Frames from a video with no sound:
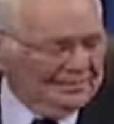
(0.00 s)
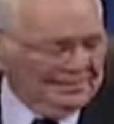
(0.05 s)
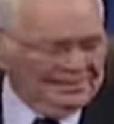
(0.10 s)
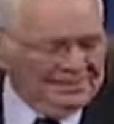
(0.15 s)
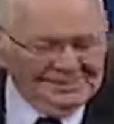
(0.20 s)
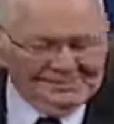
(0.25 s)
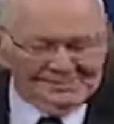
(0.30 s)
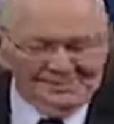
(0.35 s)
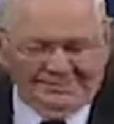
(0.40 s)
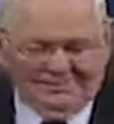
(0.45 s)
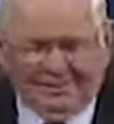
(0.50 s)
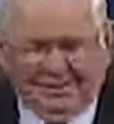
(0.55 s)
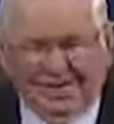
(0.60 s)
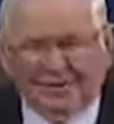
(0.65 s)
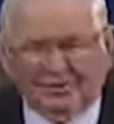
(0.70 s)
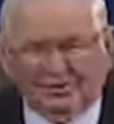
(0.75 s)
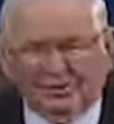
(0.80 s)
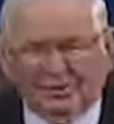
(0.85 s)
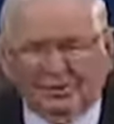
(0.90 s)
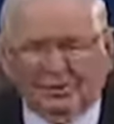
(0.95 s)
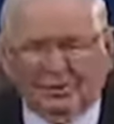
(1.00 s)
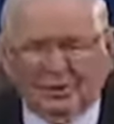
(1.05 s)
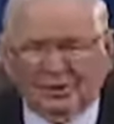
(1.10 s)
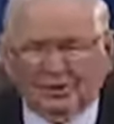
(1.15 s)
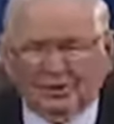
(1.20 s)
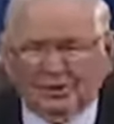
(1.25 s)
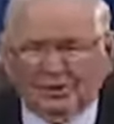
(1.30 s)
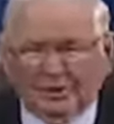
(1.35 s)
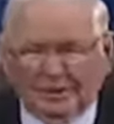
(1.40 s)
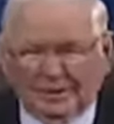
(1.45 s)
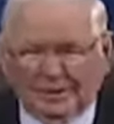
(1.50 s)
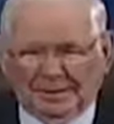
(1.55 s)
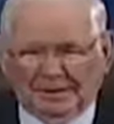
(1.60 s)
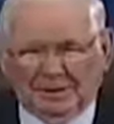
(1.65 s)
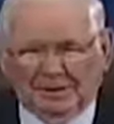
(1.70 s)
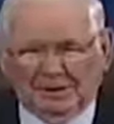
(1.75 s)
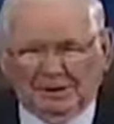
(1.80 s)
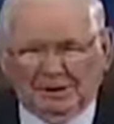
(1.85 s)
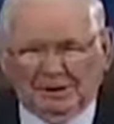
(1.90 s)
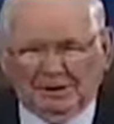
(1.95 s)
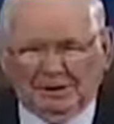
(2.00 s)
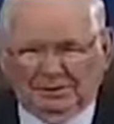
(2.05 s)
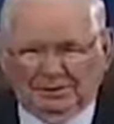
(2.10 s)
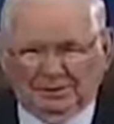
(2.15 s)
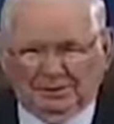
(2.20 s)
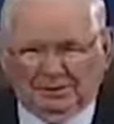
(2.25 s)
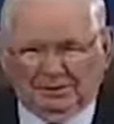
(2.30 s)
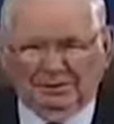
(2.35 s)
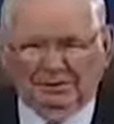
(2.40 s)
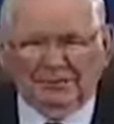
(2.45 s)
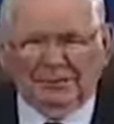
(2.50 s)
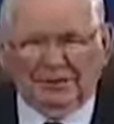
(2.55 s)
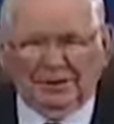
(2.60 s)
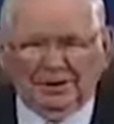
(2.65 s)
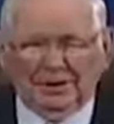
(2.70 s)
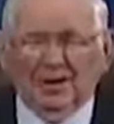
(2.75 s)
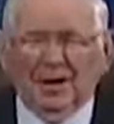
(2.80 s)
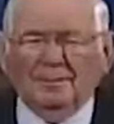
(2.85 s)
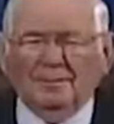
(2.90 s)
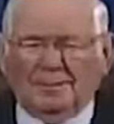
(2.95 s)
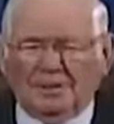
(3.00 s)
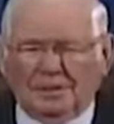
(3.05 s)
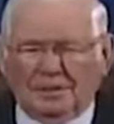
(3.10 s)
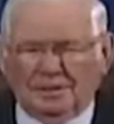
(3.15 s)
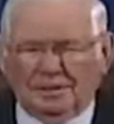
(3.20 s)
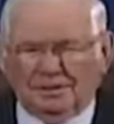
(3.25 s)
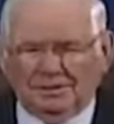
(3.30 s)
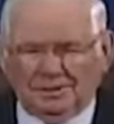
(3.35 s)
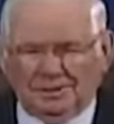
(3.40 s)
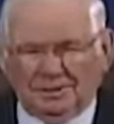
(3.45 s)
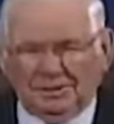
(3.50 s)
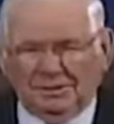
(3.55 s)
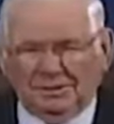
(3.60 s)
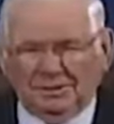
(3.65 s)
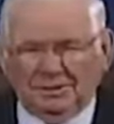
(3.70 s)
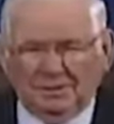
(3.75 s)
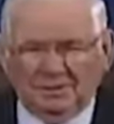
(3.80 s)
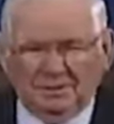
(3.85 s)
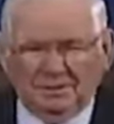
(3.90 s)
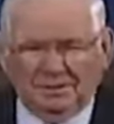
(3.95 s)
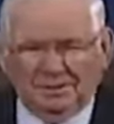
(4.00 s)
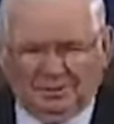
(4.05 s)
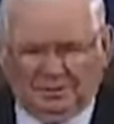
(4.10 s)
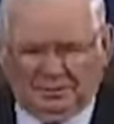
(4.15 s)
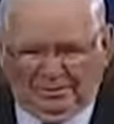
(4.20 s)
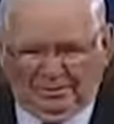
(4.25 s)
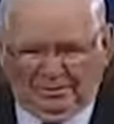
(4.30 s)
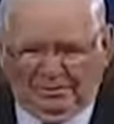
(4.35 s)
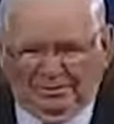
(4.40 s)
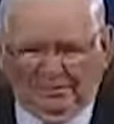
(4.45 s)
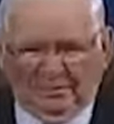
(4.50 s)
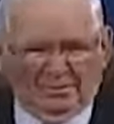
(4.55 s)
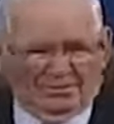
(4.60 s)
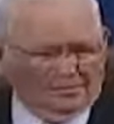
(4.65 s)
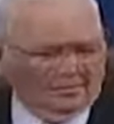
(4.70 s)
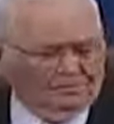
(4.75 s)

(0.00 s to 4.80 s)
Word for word: please never ask a question about a particular denomination or,